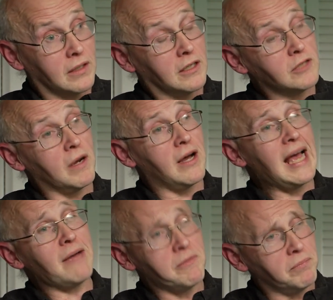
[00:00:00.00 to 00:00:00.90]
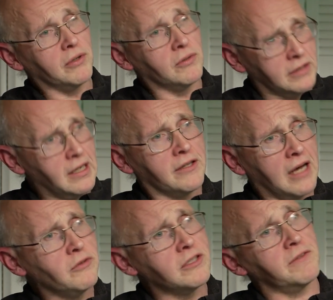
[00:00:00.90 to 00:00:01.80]
As well. How important are
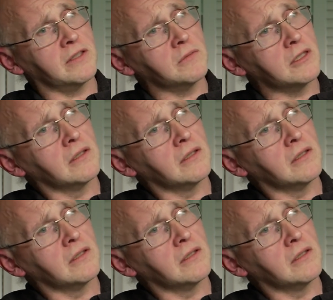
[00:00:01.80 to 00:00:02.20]
those films?